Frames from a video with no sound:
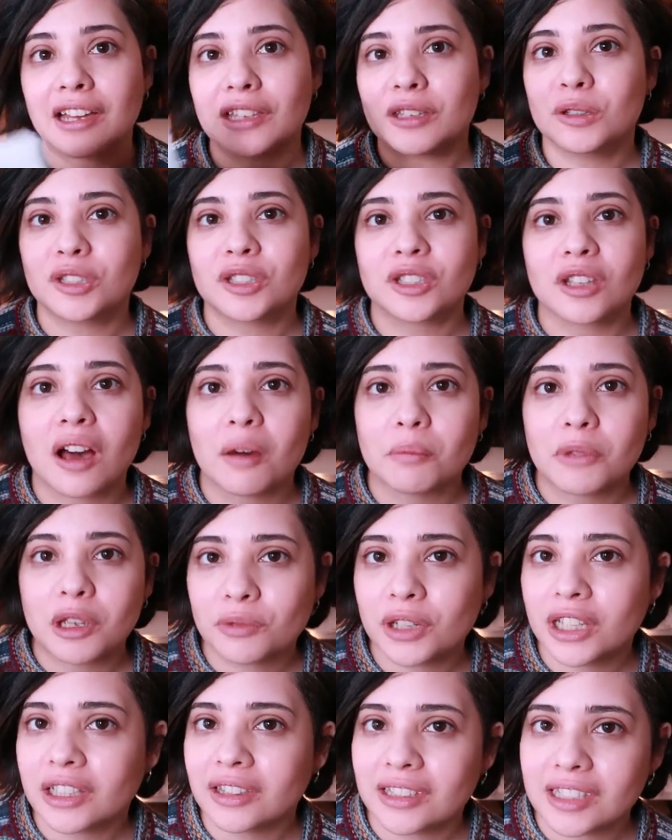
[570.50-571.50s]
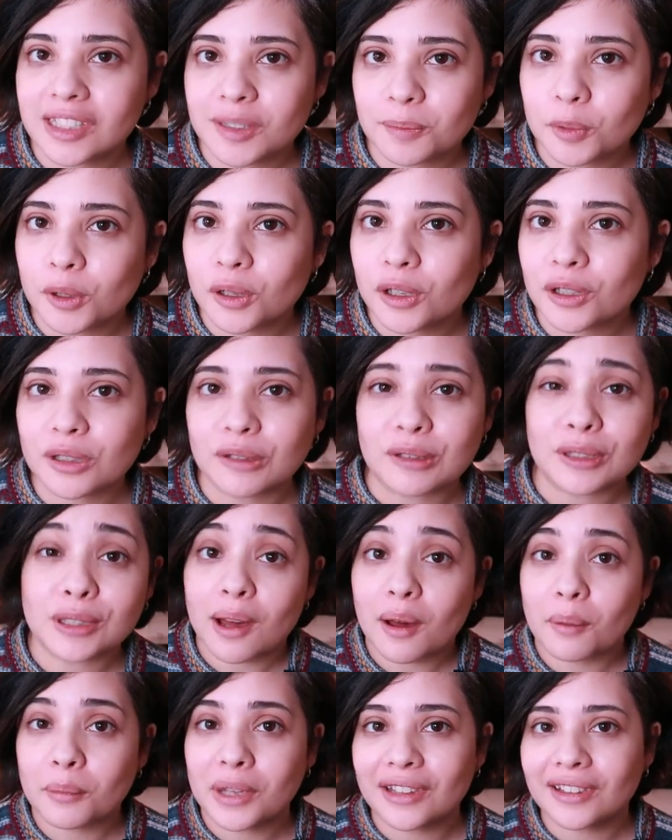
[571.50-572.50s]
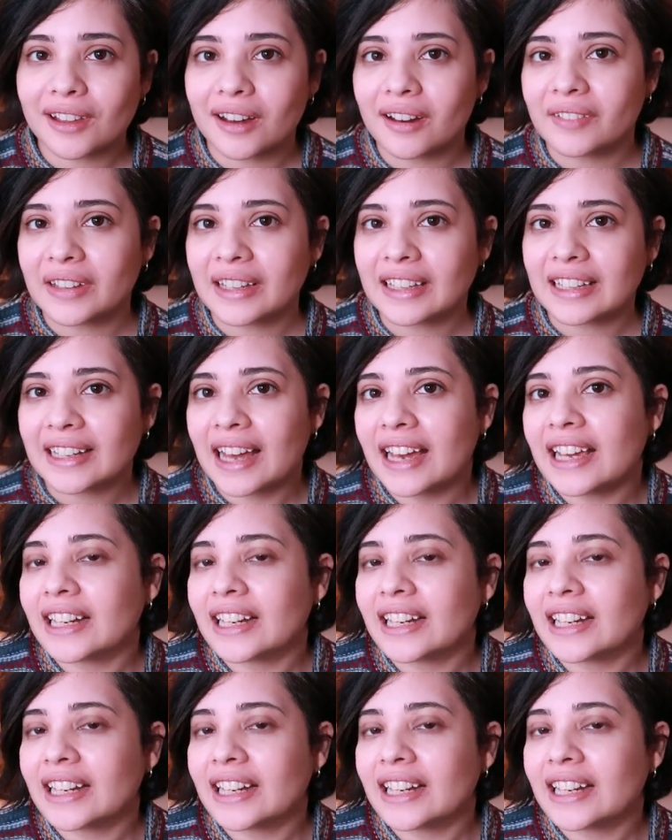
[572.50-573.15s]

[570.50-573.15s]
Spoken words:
You saw me read this book, you saw me love it,